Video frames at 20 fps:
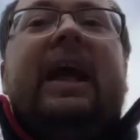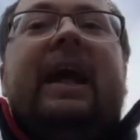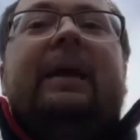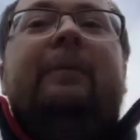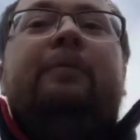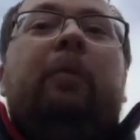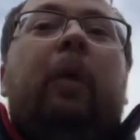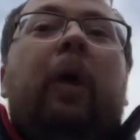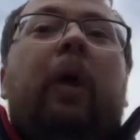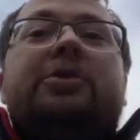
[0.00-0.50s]

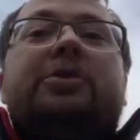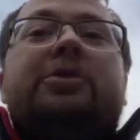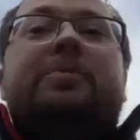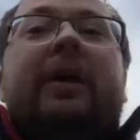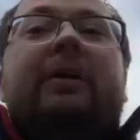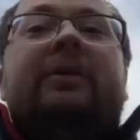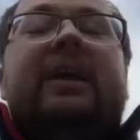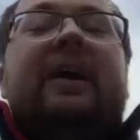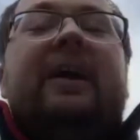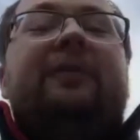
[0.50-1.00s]
In watch mode,
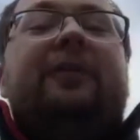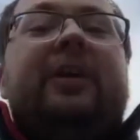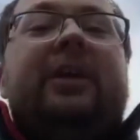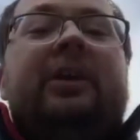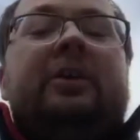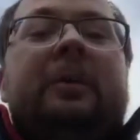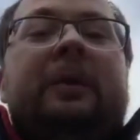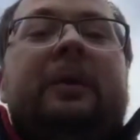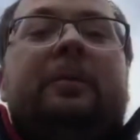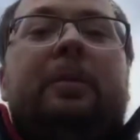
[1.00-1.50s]
definitely, it could
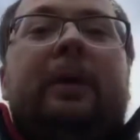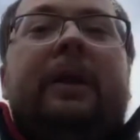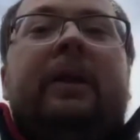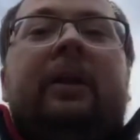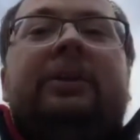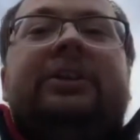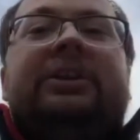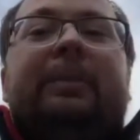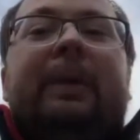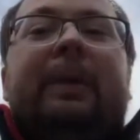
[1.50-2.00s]
be pretty close
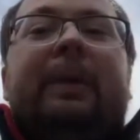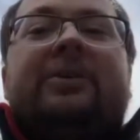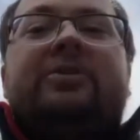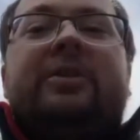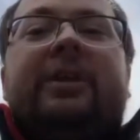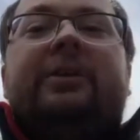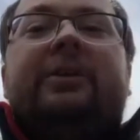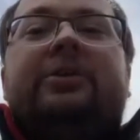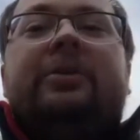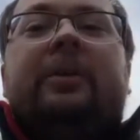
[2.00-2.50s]
to battery
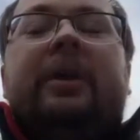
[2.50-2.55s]
neutral.